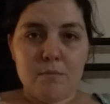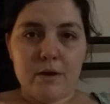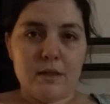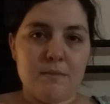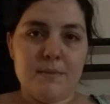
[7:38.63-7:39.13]

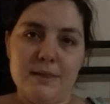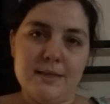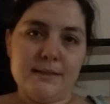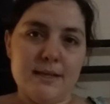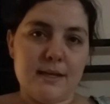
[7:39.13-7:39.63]
putting them in
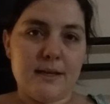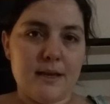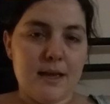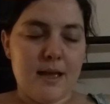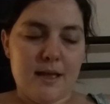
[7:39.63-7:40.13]
the
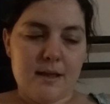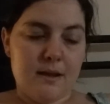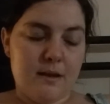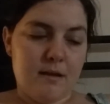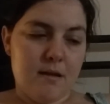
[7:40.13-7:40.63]
sink
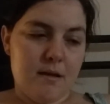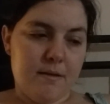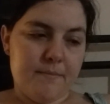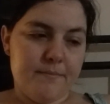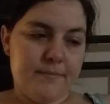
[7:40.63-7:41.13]
and
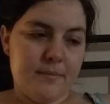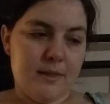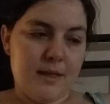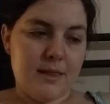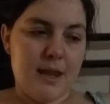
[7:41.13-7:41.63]

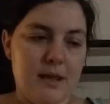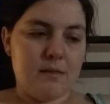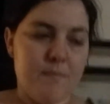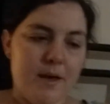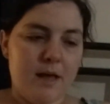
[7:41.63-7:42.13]
letting
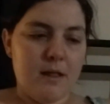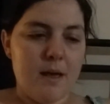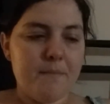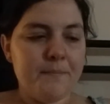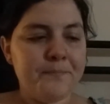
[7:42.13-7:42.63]
them pile up.